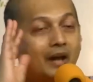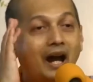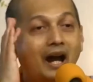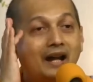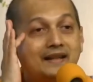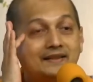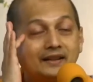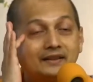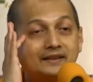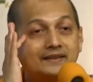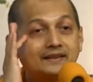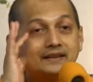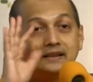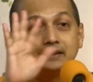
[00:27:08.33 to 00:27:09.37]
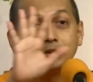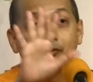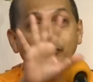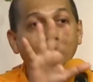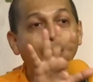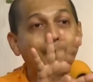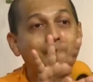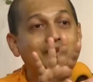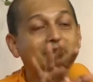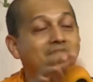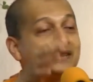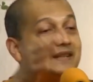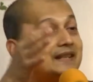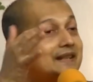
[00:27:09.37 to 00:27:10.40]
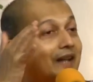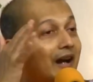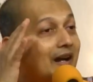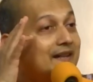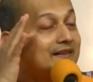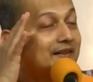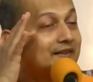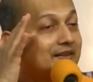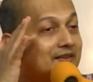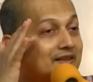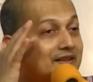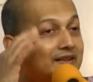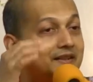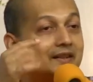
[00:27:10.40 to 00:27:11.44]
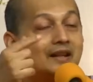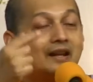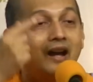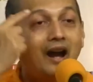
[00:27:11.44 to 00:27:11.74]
Eyes are the seer, the forms are seen, eyes are the seer.